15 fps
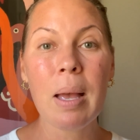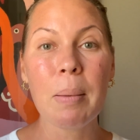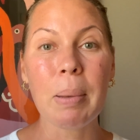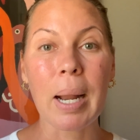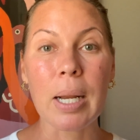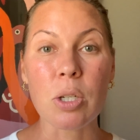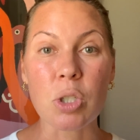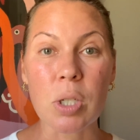
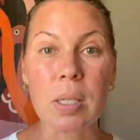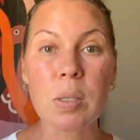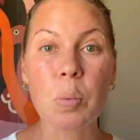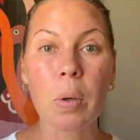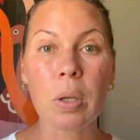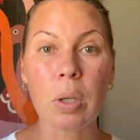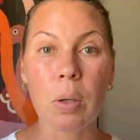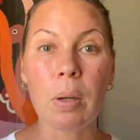But I just
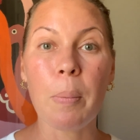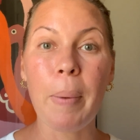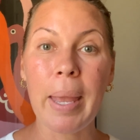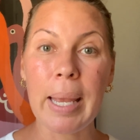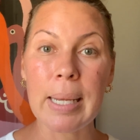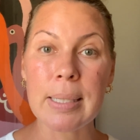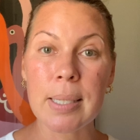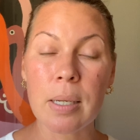want you to
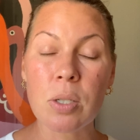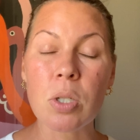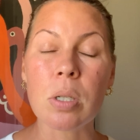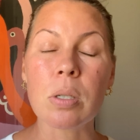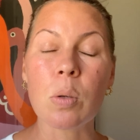pay attention